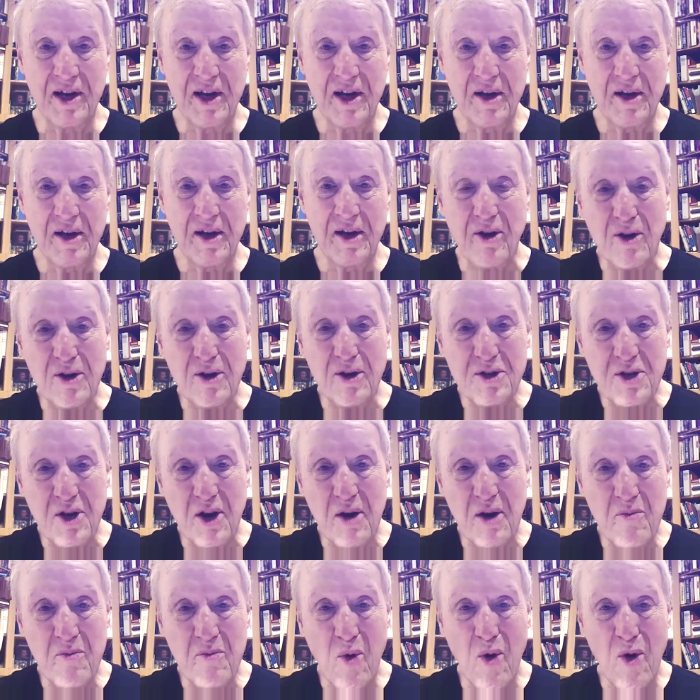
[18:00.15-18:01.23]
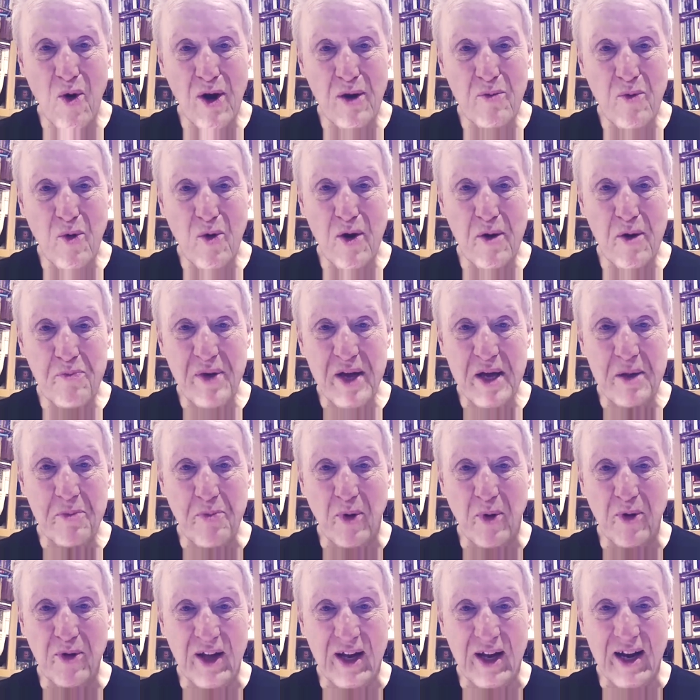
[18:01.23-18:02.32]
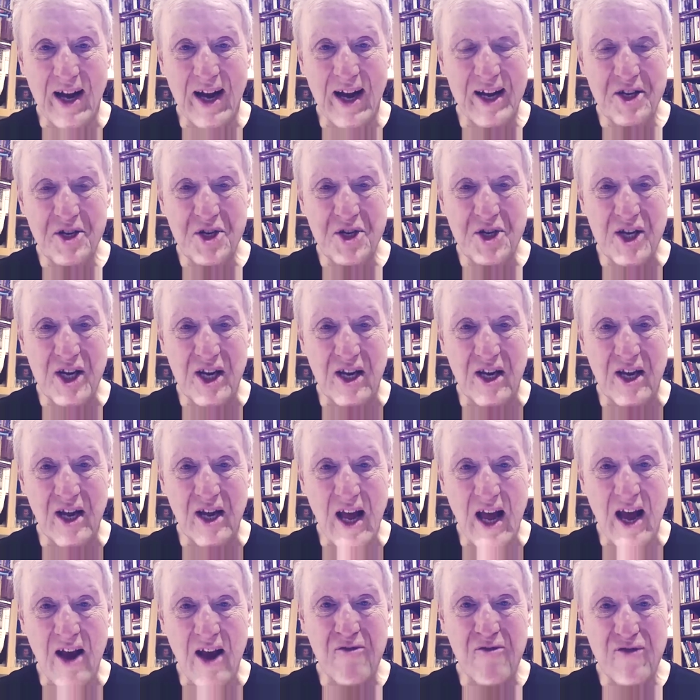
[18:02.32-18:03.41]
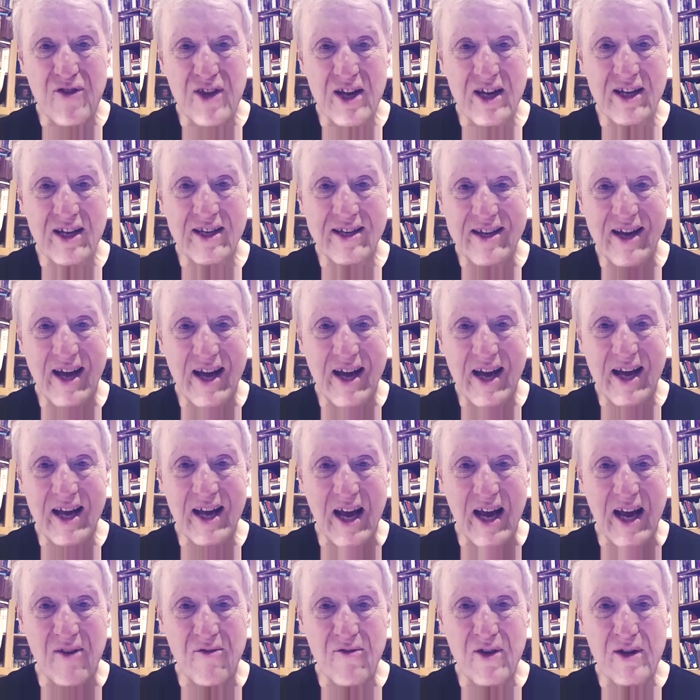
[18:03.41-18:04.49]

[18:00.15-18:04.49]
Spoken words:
because there are more and more people that I see every day, every